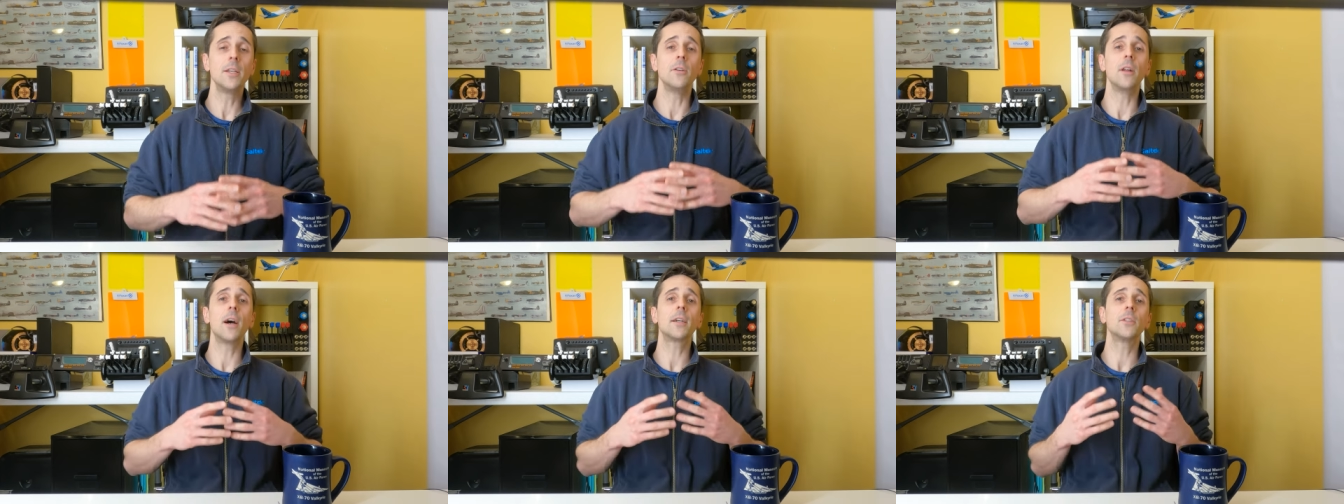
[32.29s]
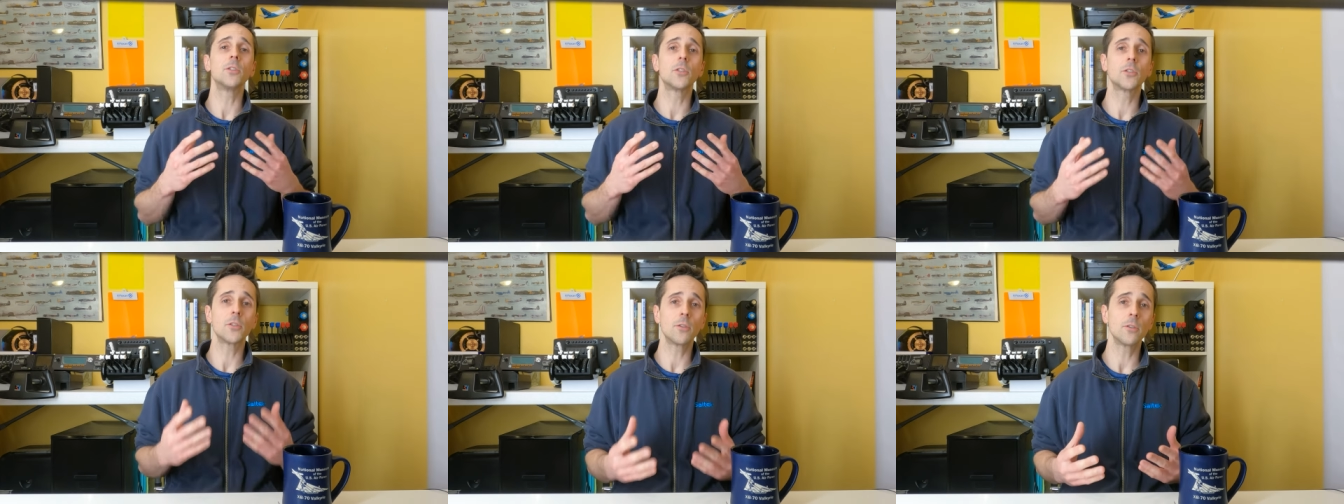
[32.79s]
you're not
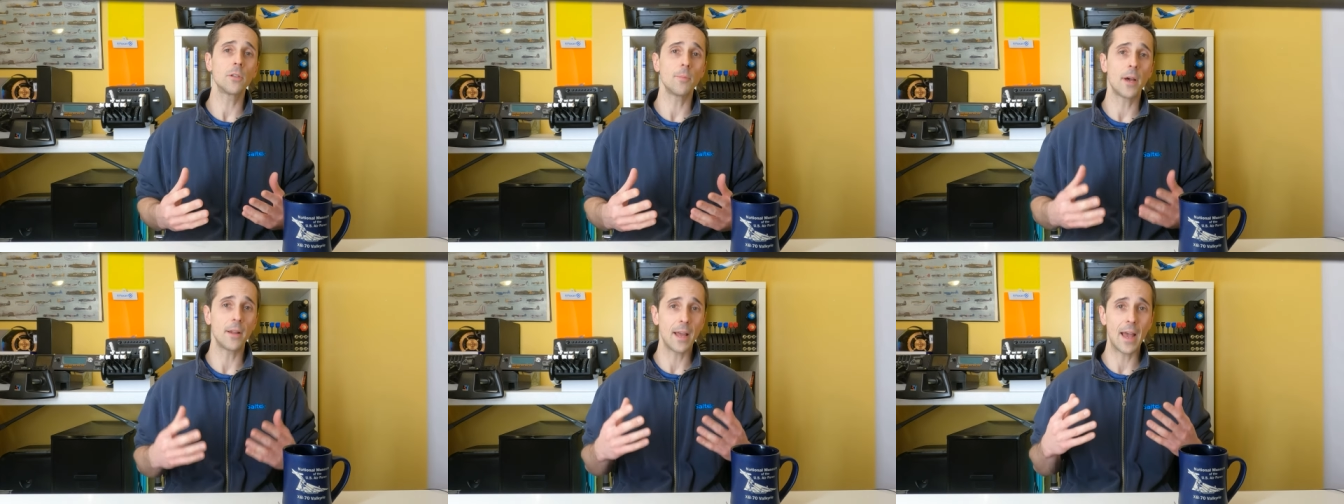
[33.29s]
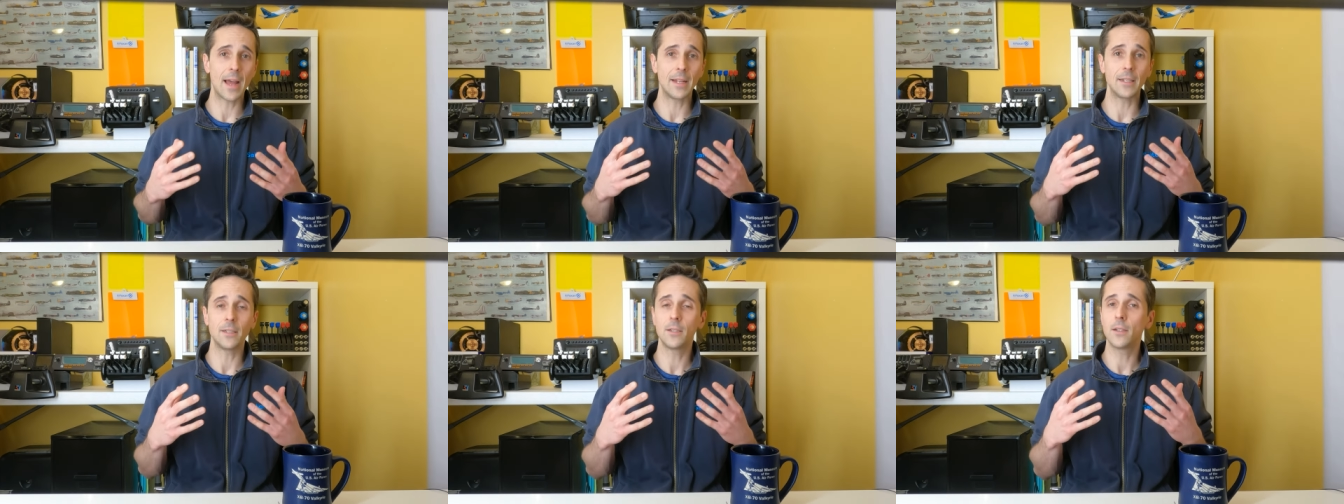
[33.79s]
concerned about
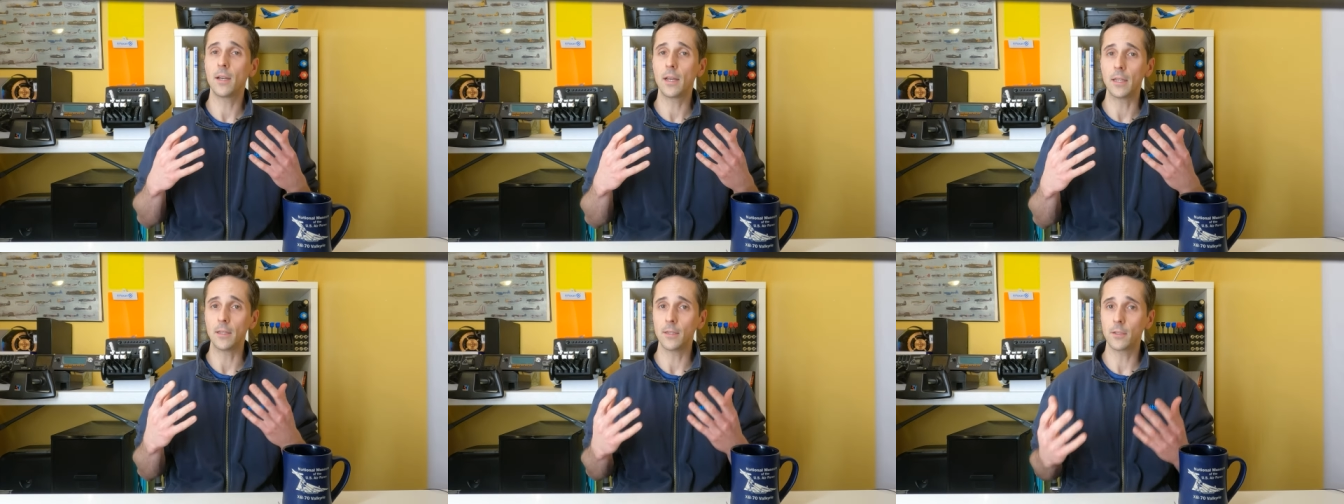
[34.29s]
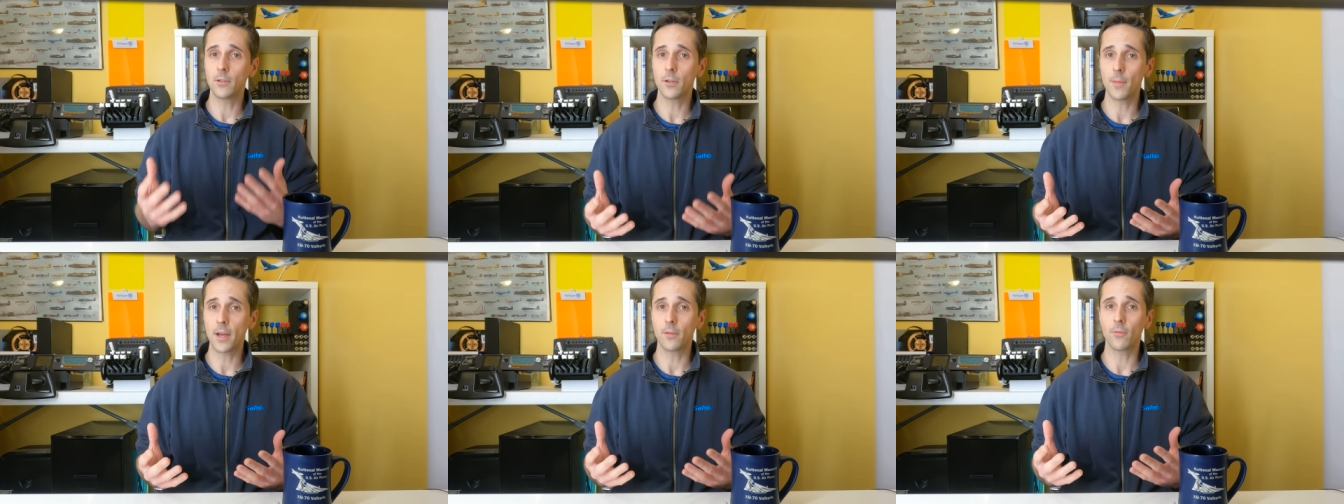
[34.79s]
adding a good
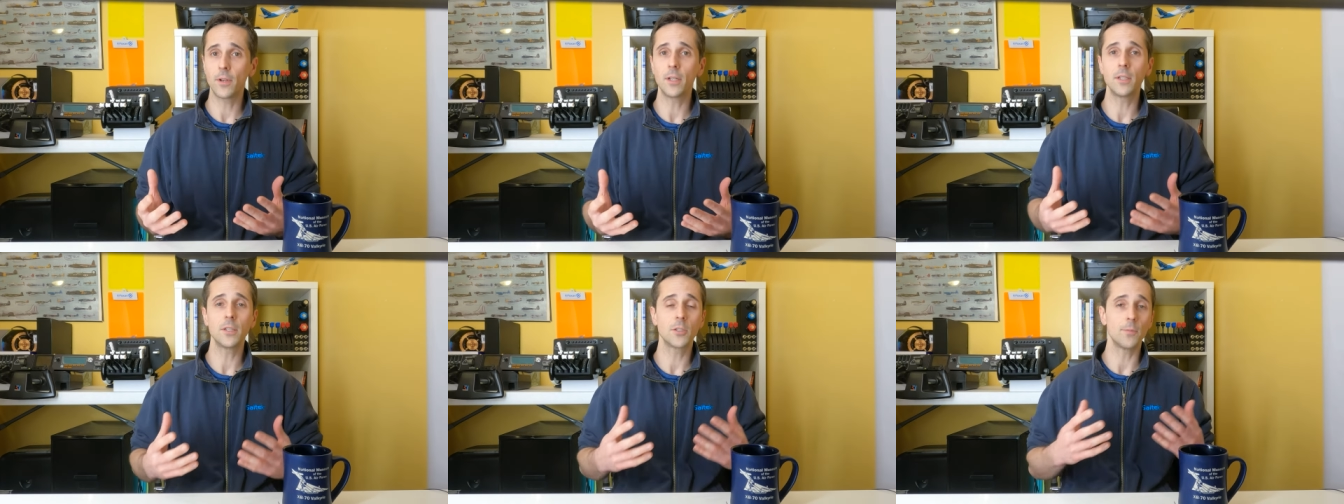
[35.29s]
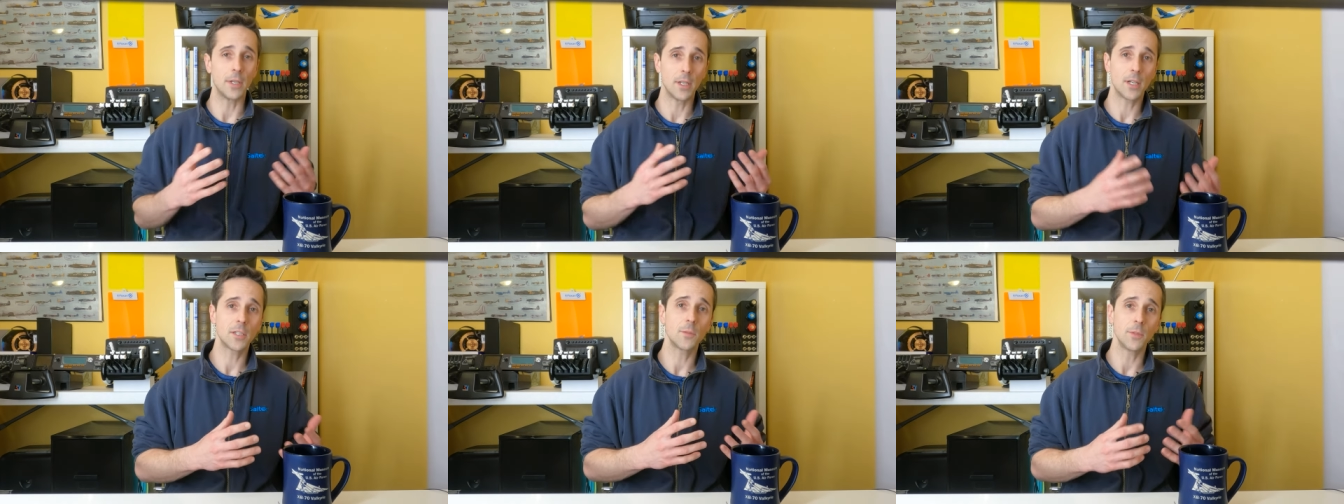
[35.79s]
amount of realism and
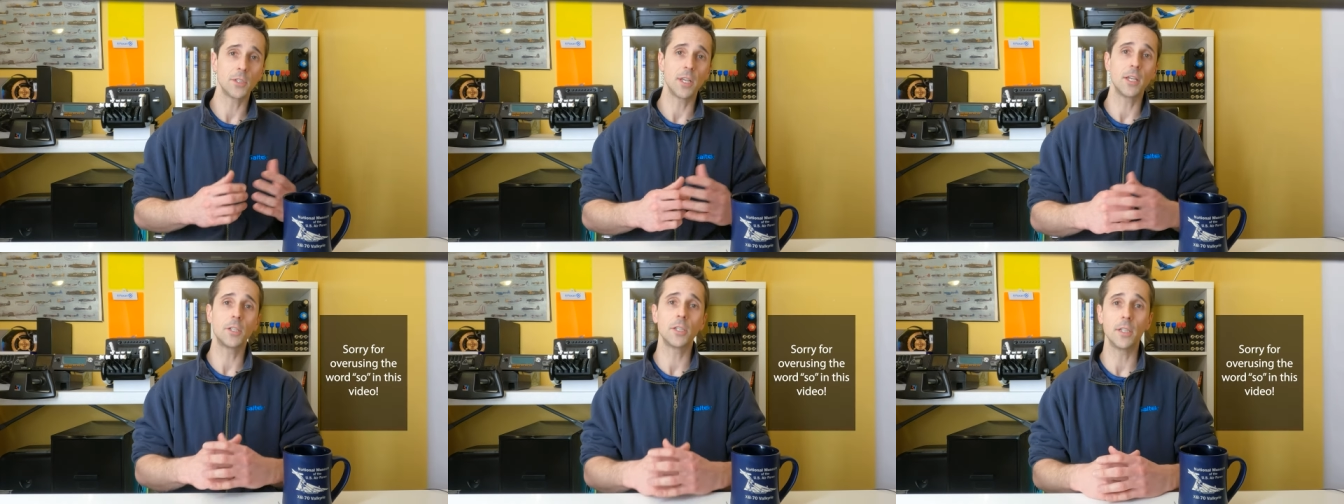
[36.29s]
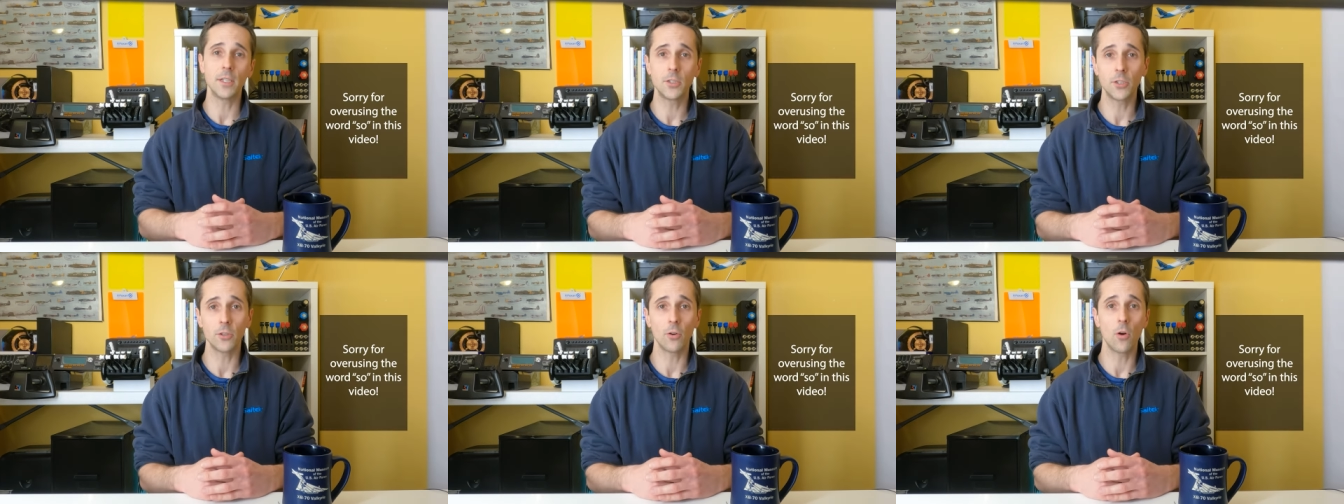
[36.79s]
customization
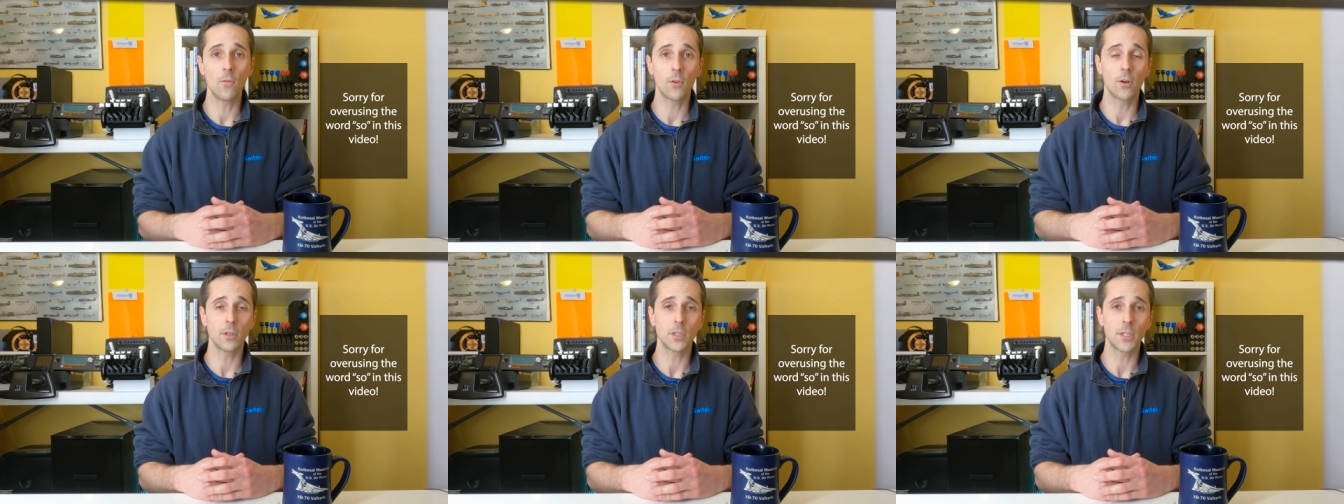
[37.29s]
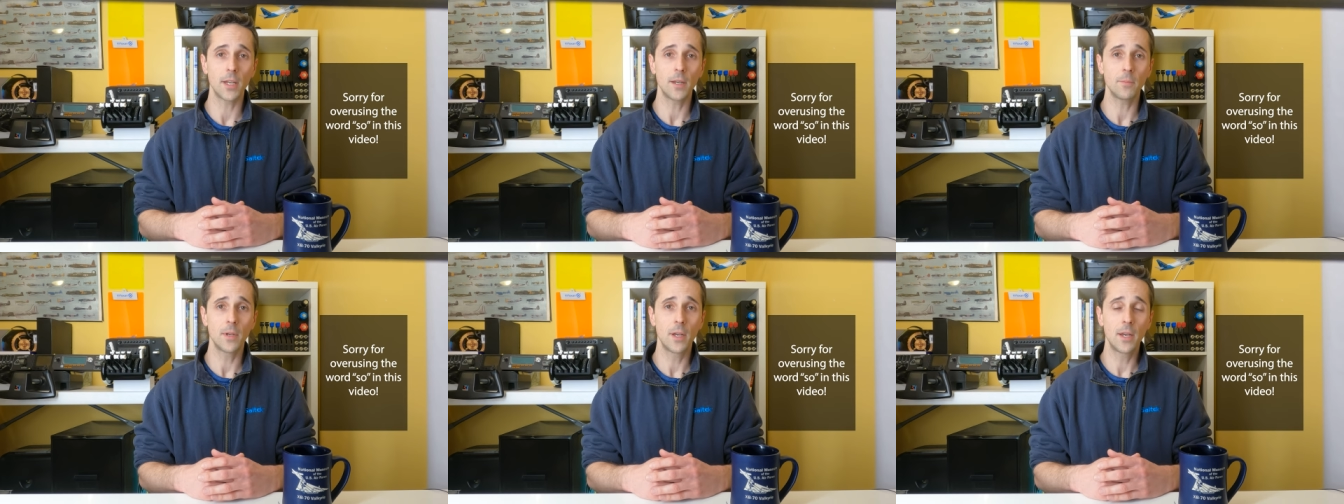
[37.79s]
into your overall setup,